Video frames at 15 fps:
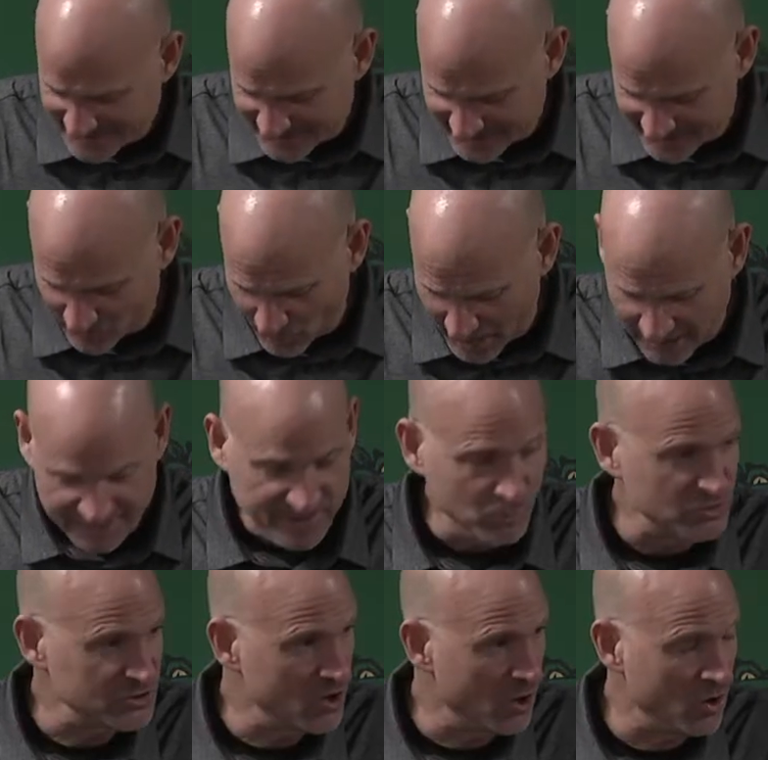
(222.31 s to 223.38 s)
Uh, while he
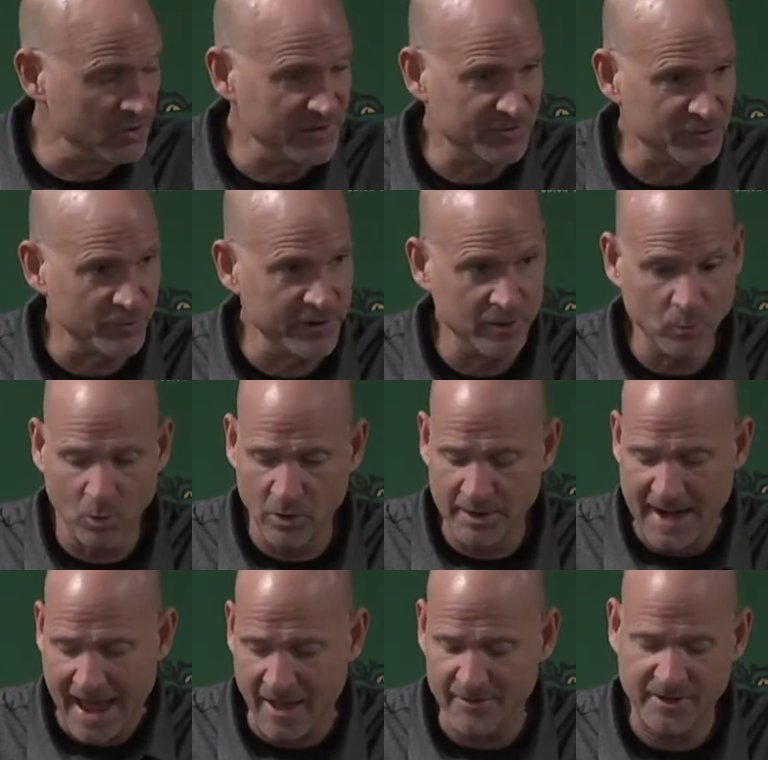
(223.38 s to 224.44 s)
was gone at three and one,
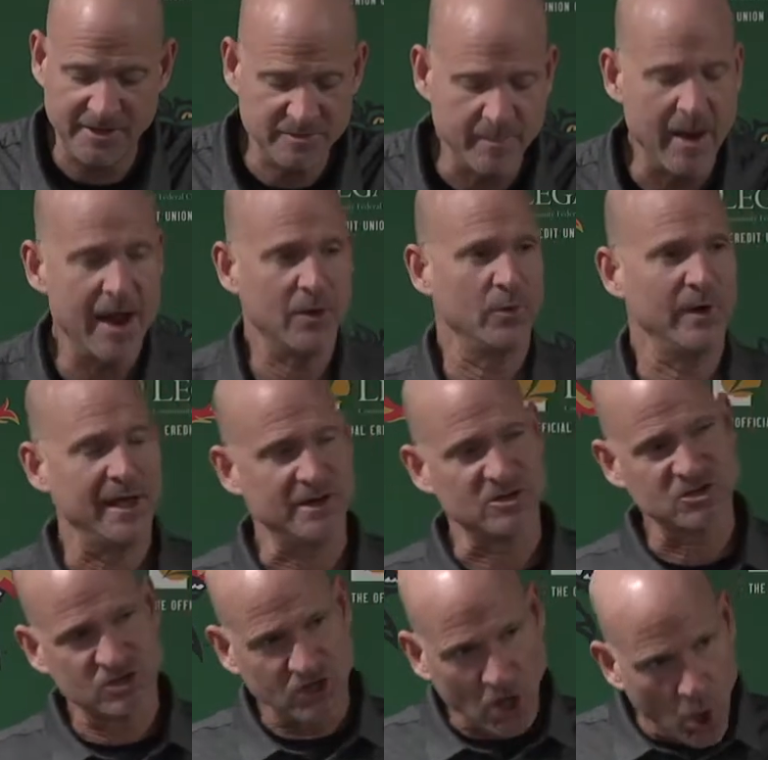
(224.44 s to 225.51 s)
now that he's back, we got to
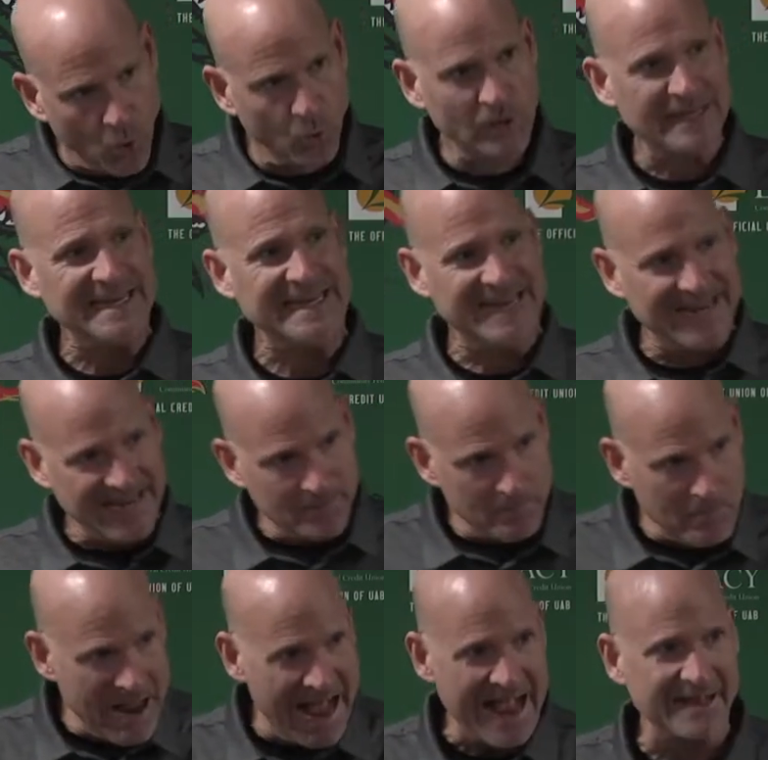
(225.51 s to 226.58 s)
slowly get
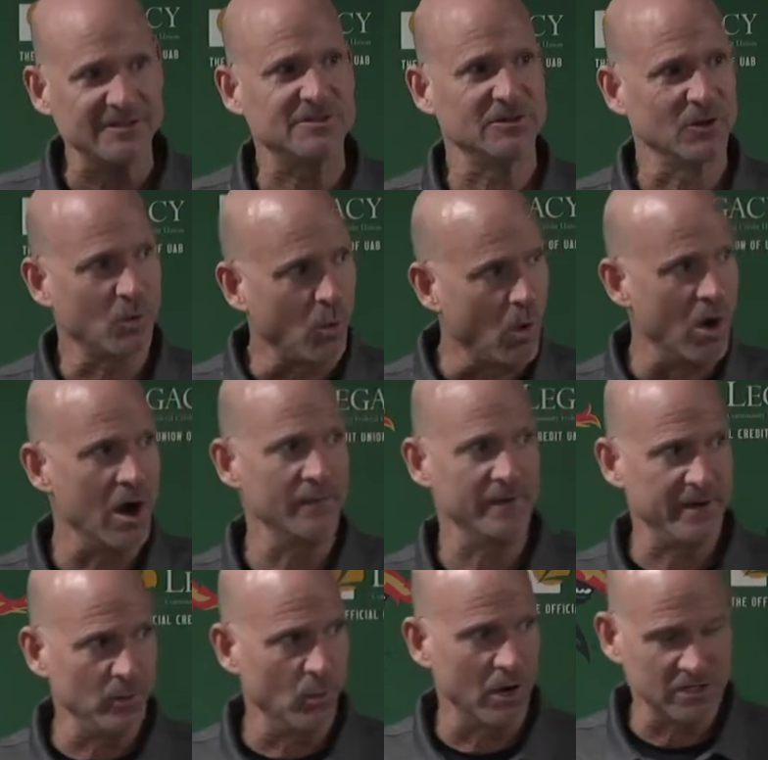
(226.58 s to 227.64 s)
him back to the Quan
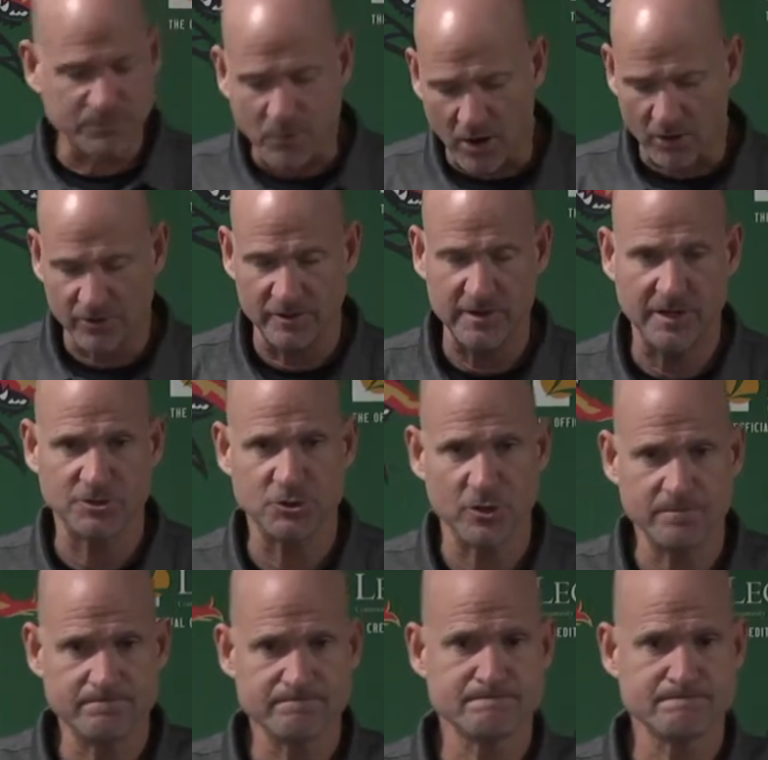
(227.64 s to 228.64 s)
that he was prior to the injury.